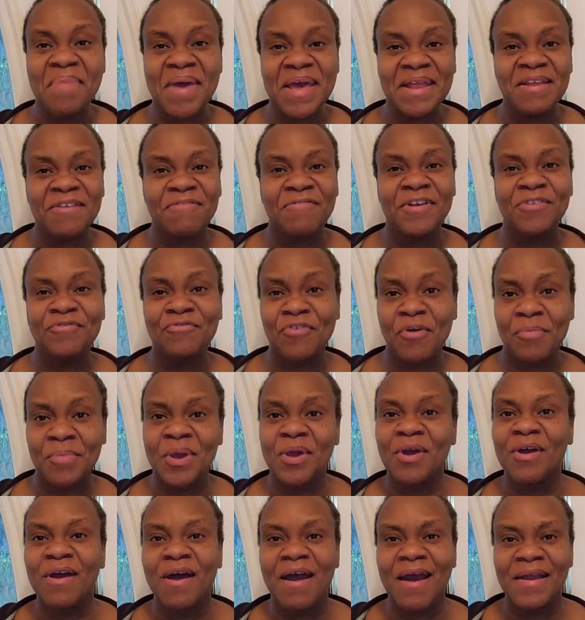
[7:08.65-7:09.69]
benefit from
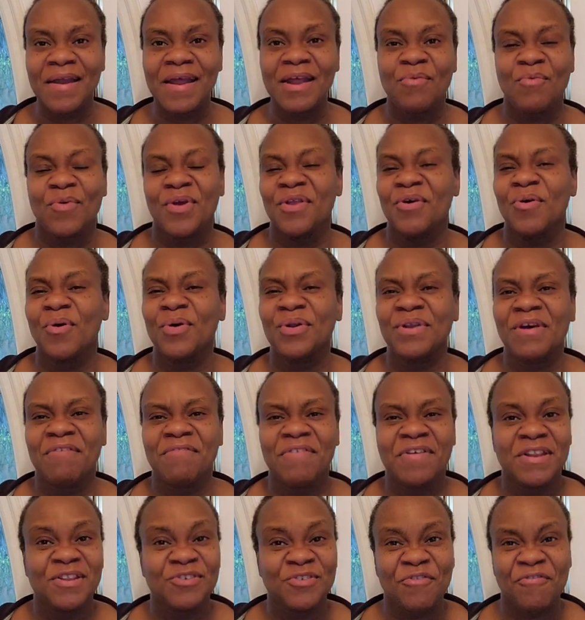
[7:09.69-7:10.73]
your garden without
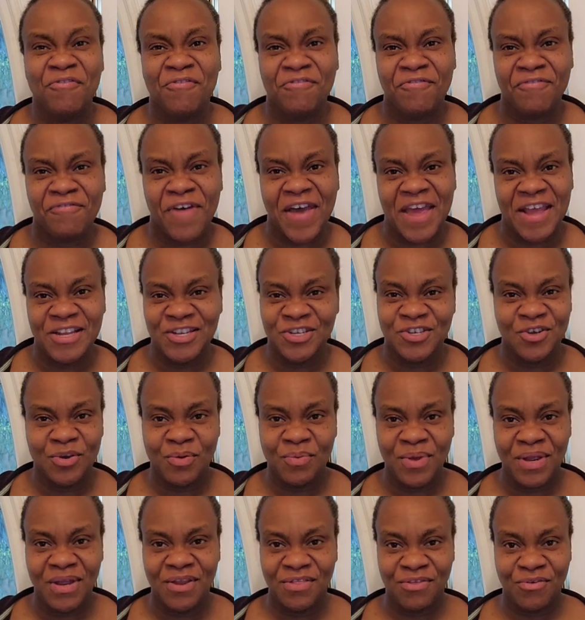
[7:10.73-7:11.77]
having to fight your
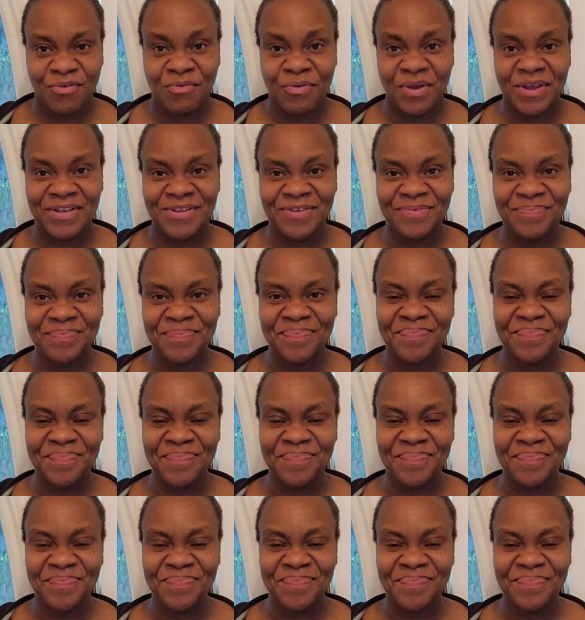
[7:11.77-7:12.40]
way through it.